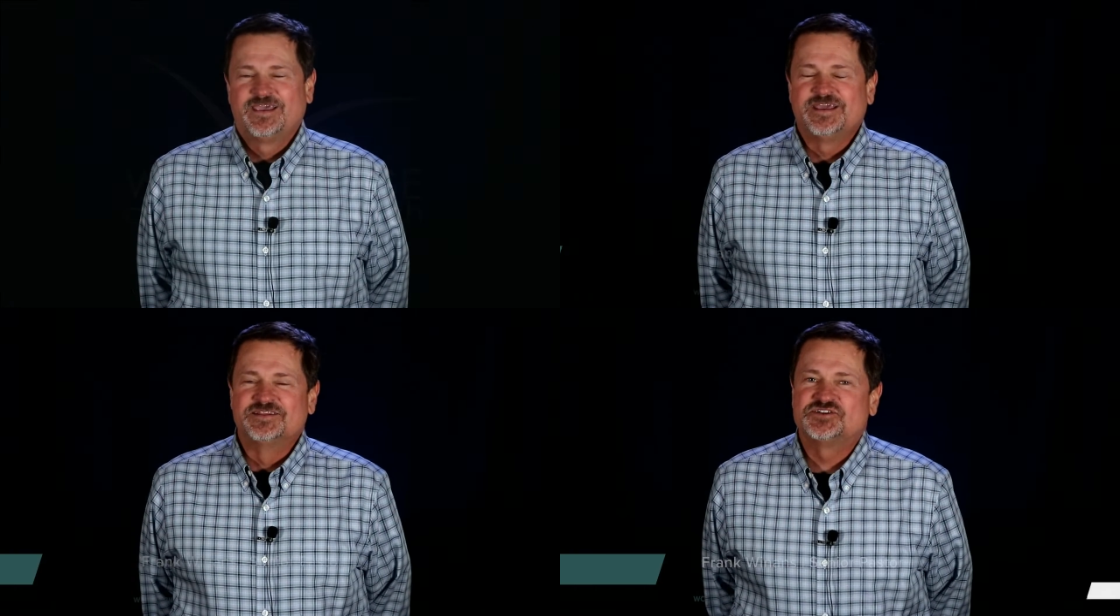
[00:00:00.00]

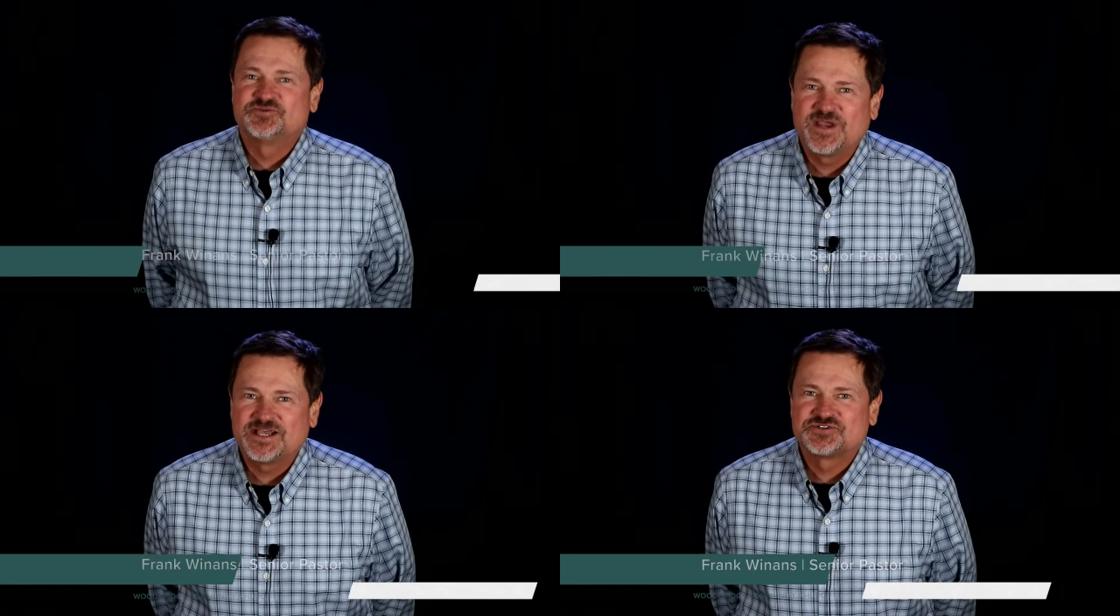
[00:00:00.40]
Hey, this
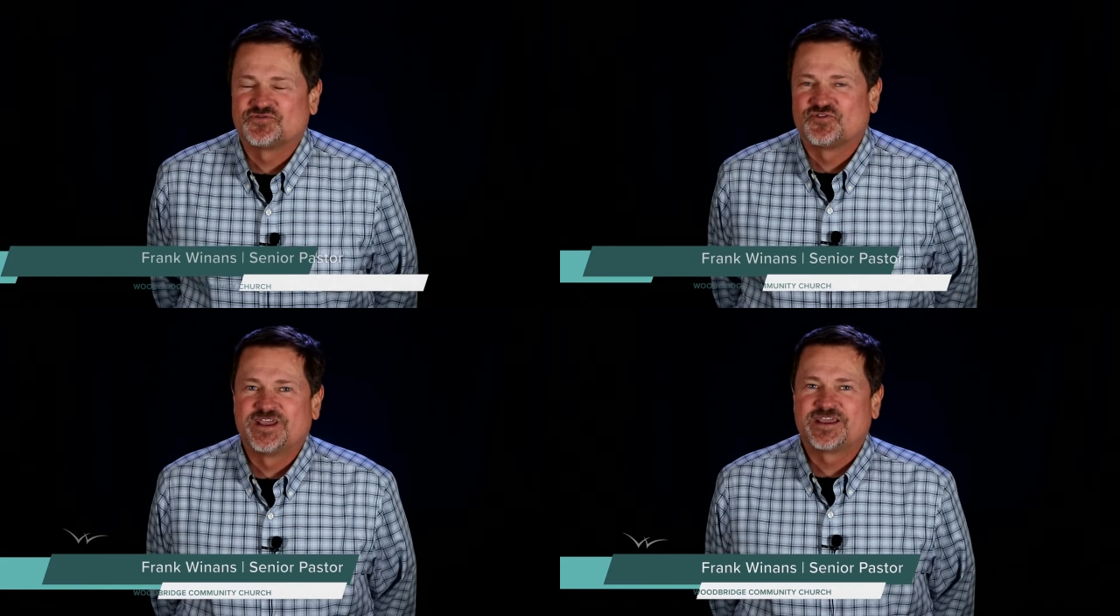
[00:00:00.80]
is
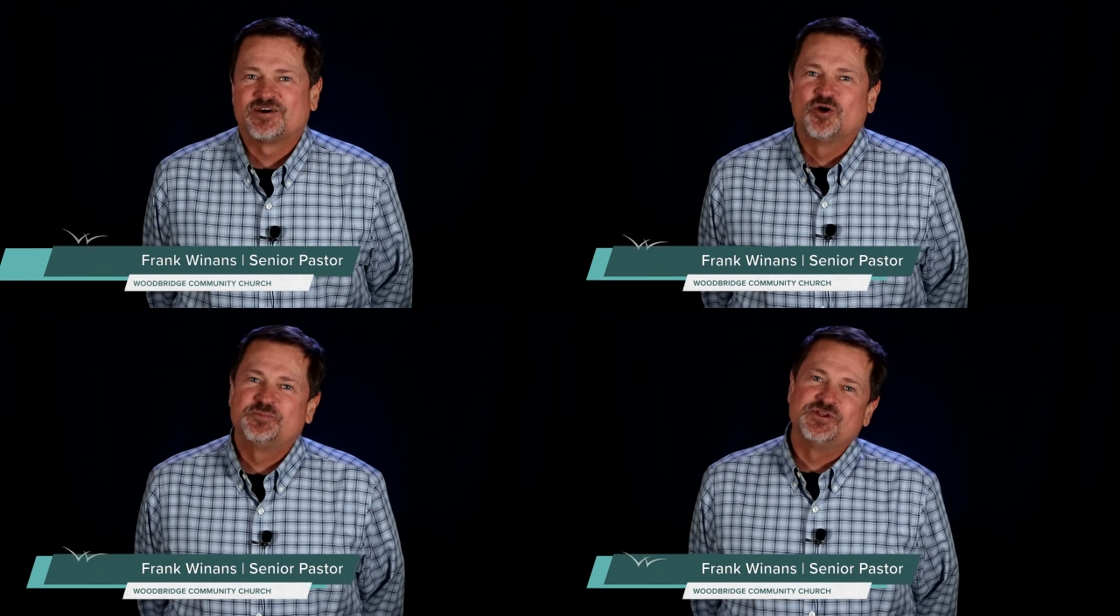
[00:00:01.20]
Pastor Frank. I
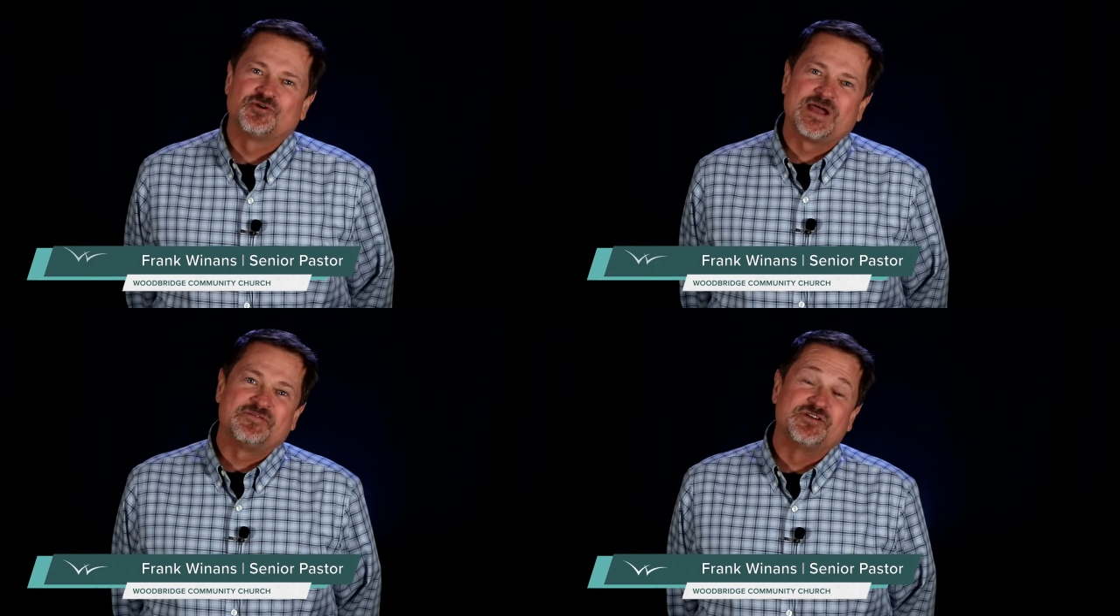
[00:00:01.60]
hope that
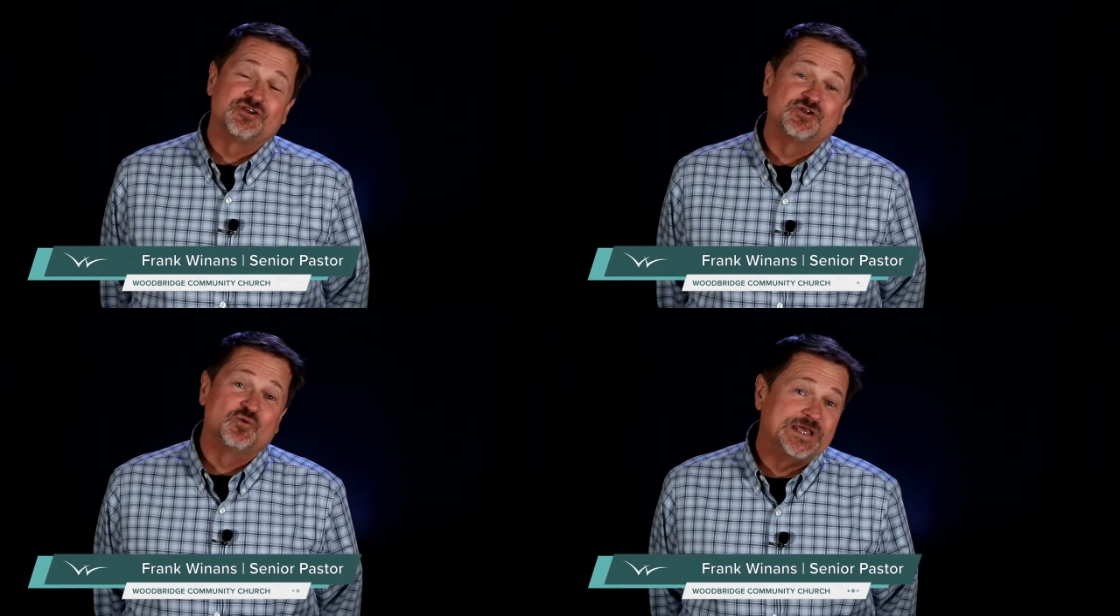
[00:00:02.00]
you're having a
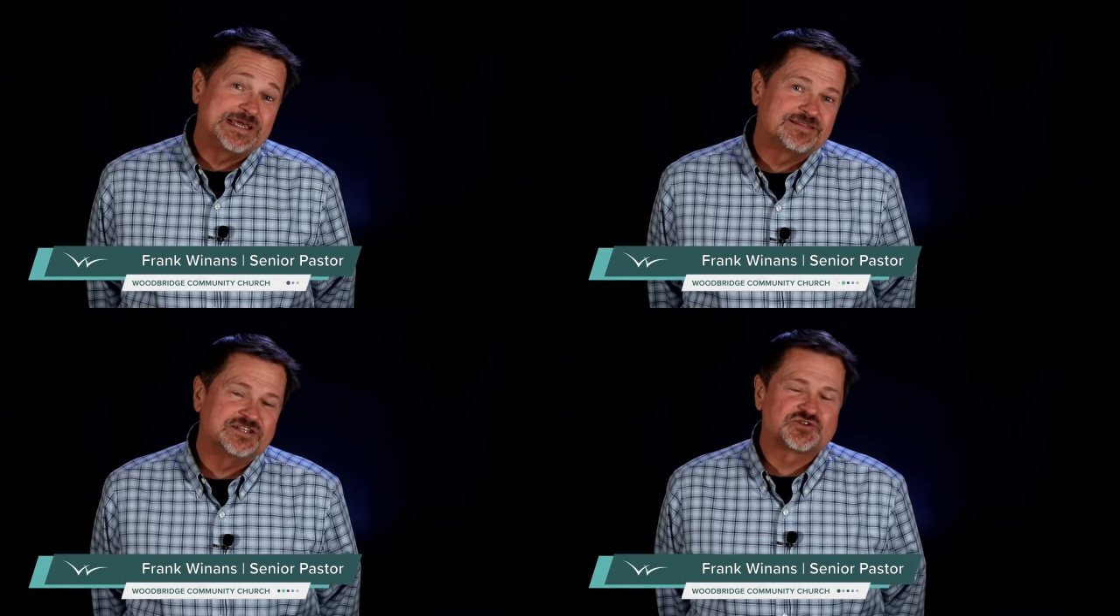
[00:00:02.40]
good
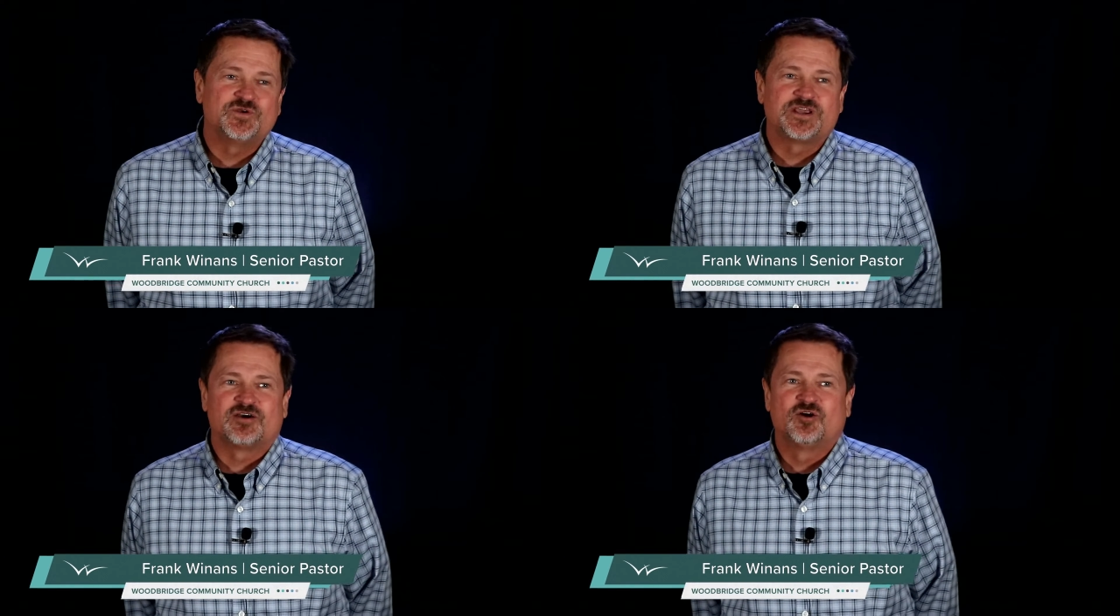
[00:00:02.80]
week this
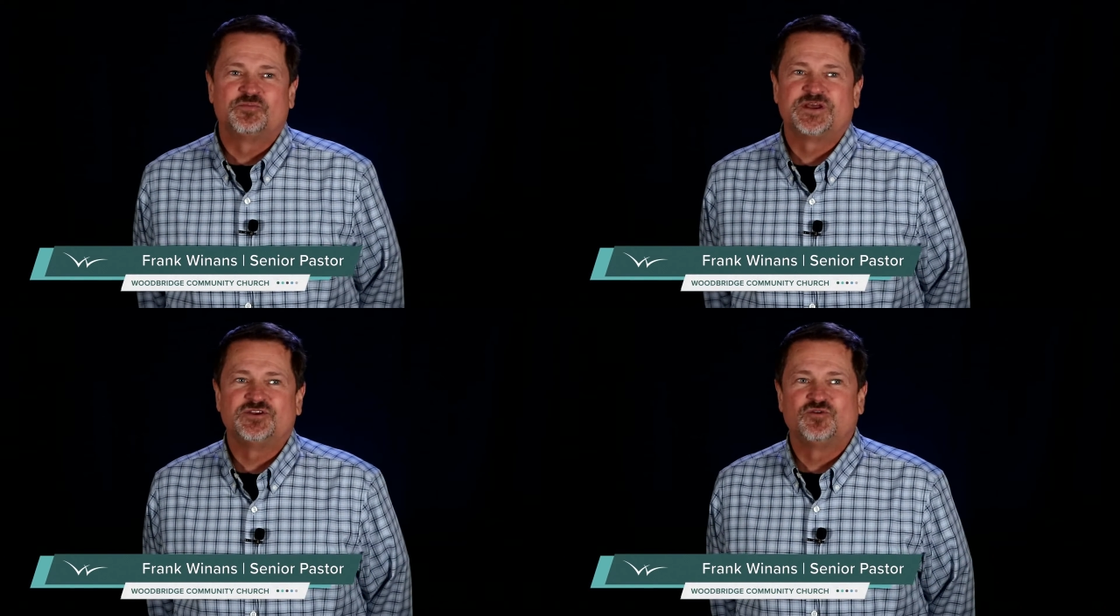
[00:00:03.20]
week. I
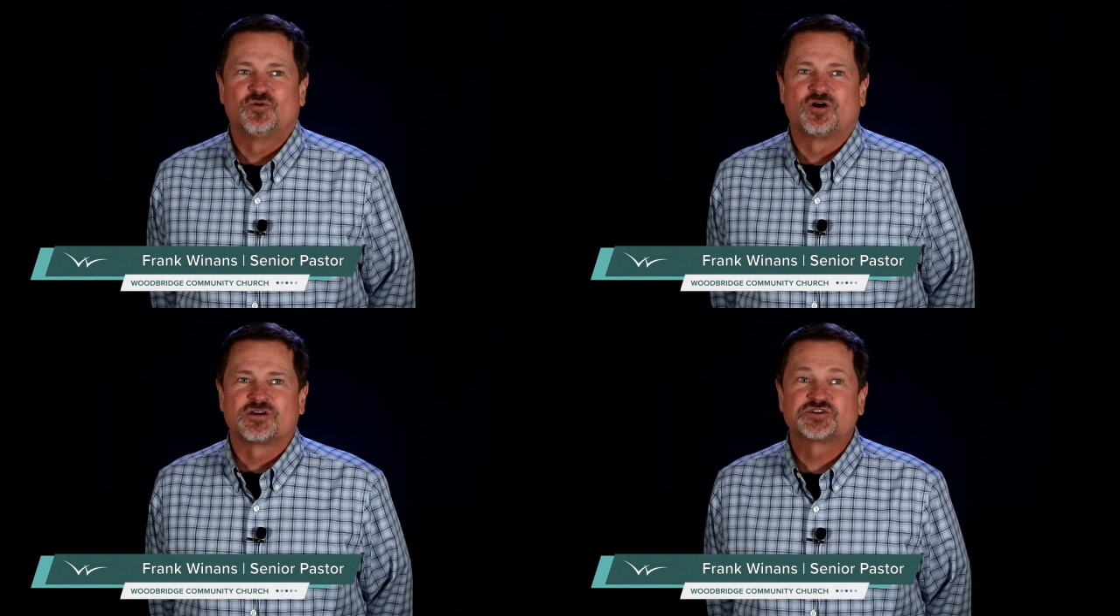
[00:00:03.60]
hope that
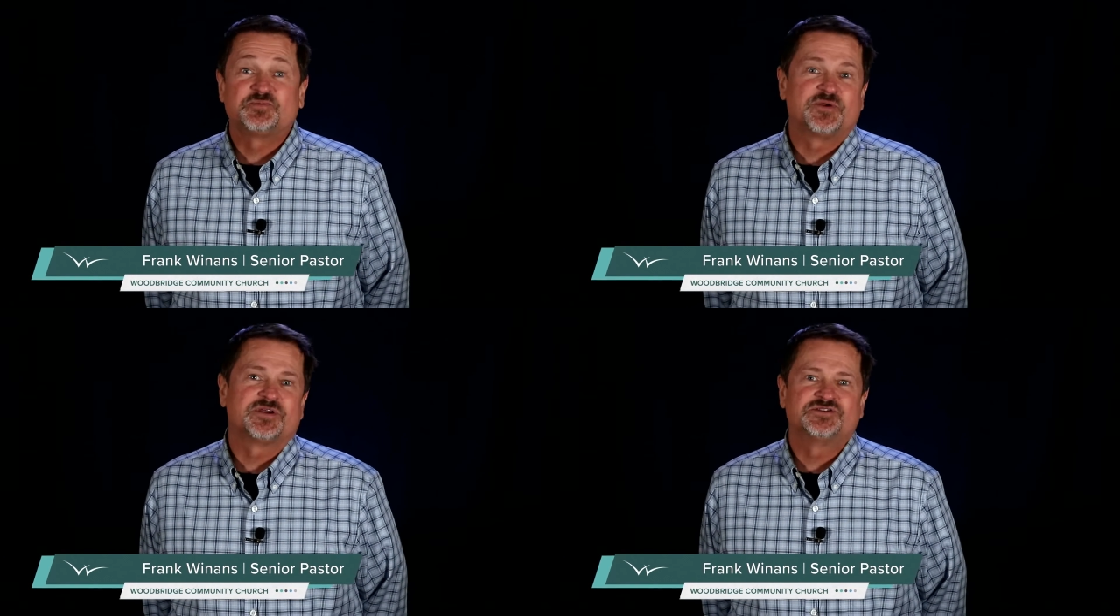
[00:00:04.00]
you are
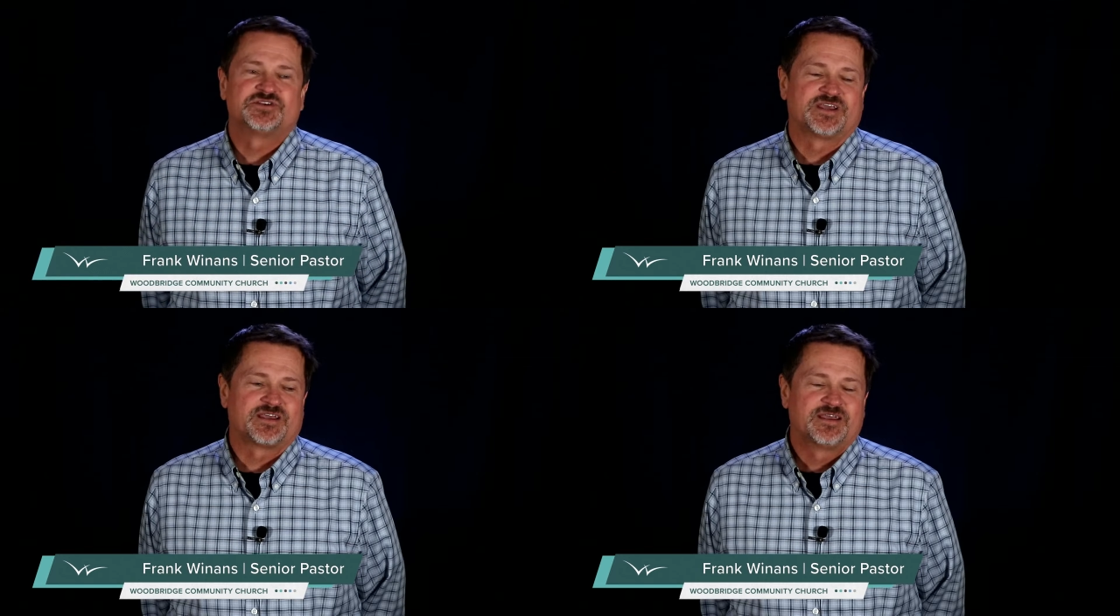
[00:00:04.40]

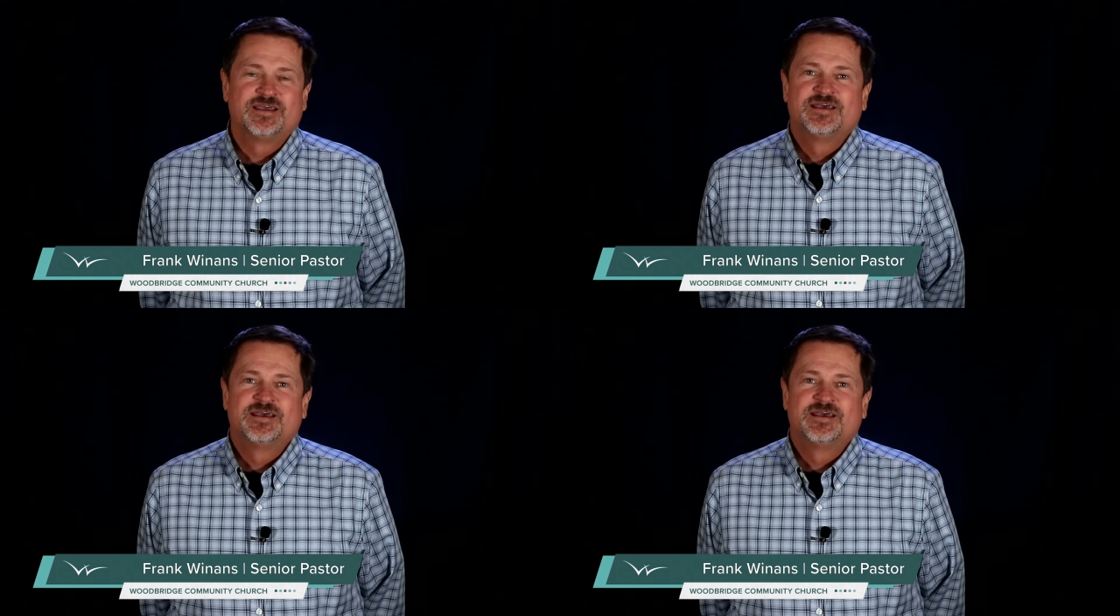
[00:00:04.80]
experiencing